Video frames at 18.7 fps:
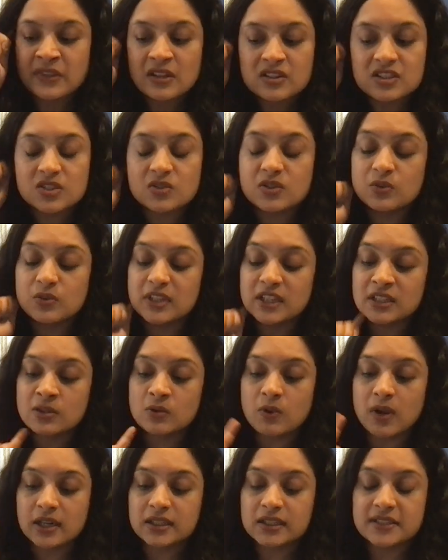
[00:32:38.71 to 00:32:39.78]
So you need to
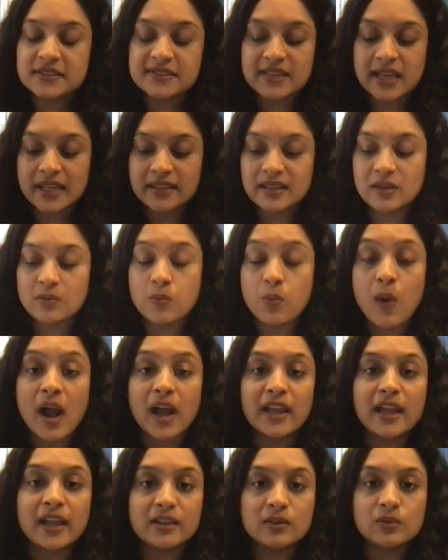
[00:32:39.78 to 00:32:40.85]
understand that
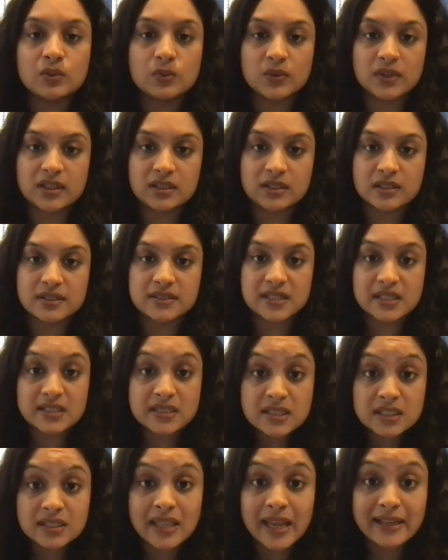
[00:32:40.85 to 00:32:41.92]
why are you doing this? Is
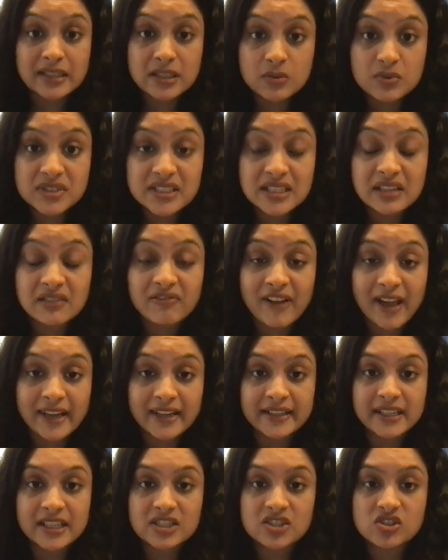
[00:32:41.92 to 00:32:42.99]
it that you seek
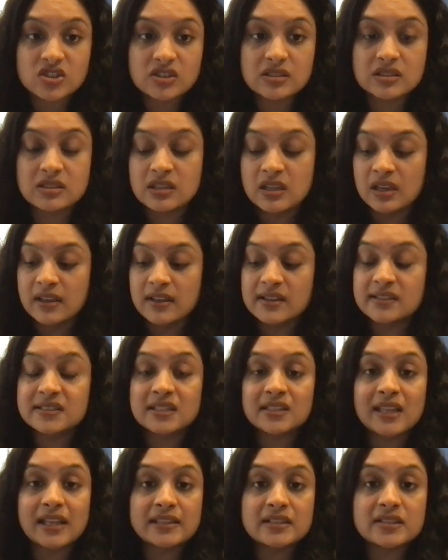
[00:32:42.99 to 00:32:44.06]
validation? Is
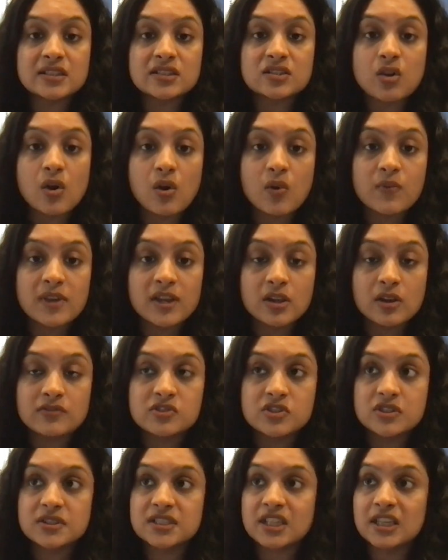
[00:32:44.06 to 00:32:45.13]
it that this is your way of
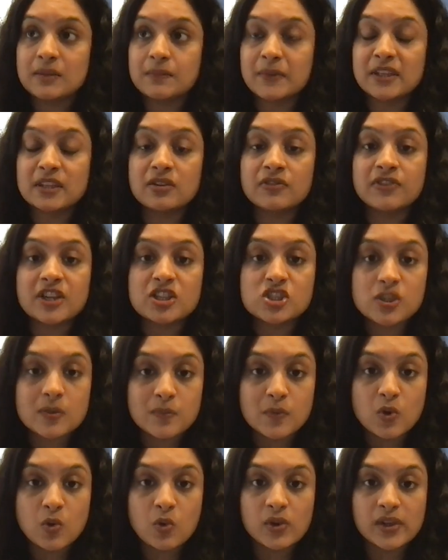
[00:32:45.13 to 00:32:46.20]
just keeping the
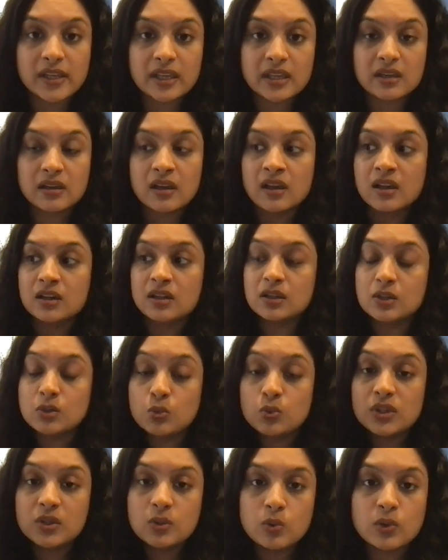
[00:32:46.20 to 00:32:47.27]
friendship going?
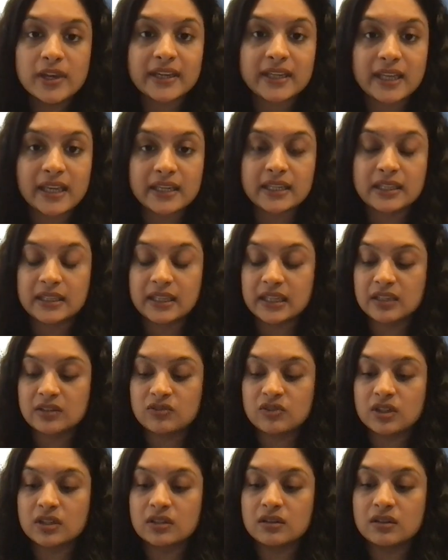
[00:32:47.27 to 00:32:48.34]
Do you get anything in
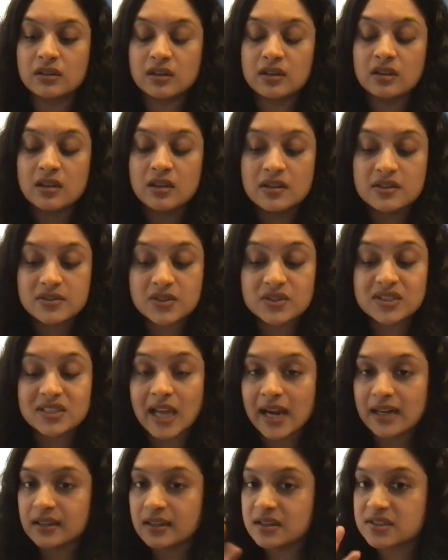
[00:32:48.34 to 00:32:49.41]
return? So
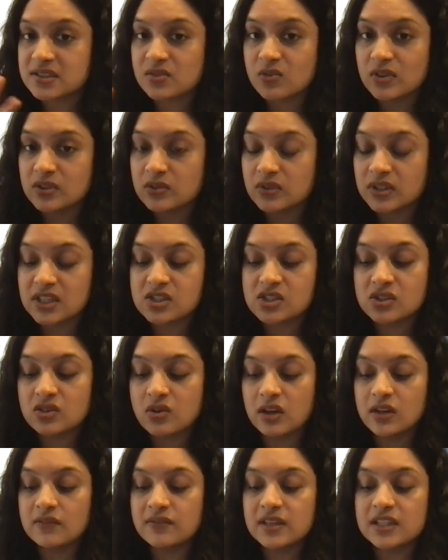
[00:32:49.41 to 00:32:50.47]
Saturn is going to teach you
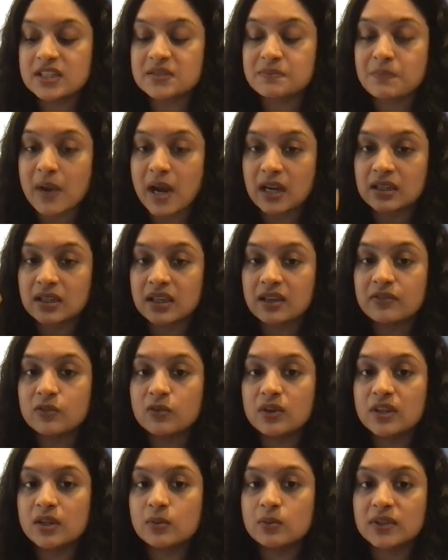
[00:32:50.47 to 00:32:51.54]
all of this, but if
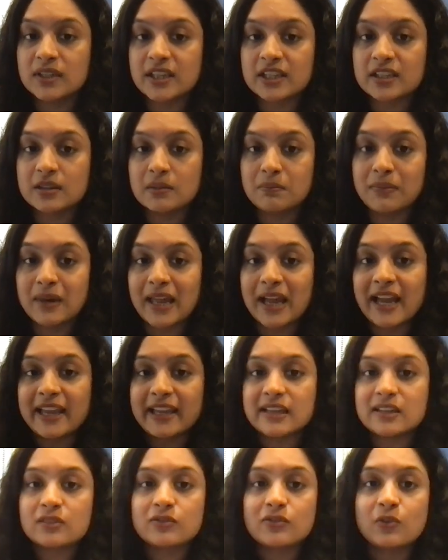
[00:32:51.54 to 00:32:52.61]
only you would take the
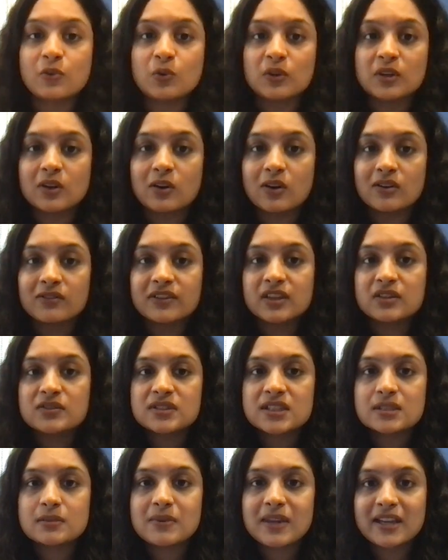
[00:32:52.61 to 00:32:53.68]
blindfold off. Can you
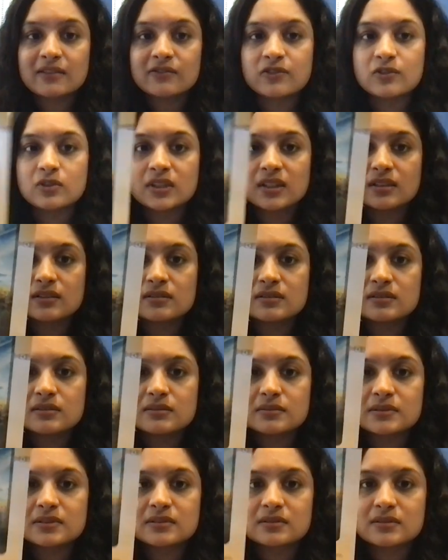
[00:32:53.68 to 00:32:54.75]
see the blindfold?
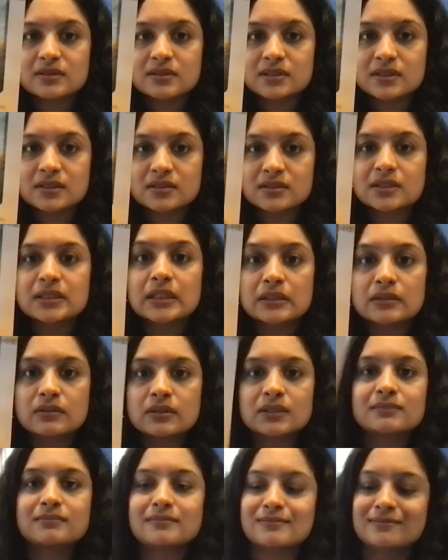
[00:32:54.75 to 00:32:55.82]
Yeah, you
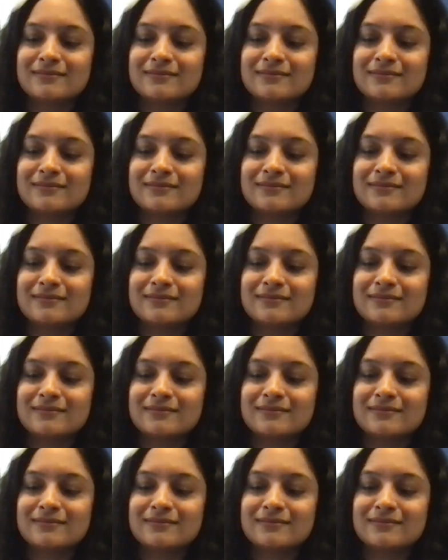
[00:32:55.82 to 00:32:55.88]
can.